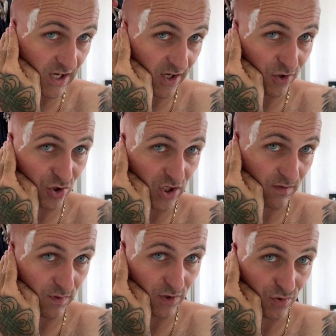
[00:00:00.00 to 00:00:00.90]
get a good
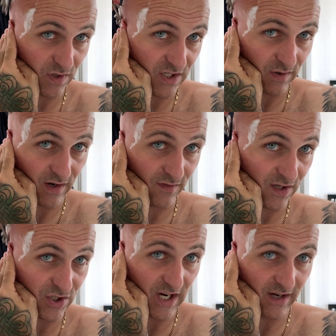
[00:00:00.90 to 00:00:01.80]
shave with this razor, I
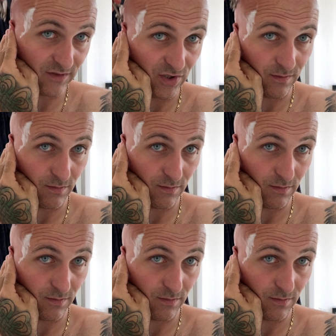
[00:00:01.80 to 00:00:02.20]
find you have to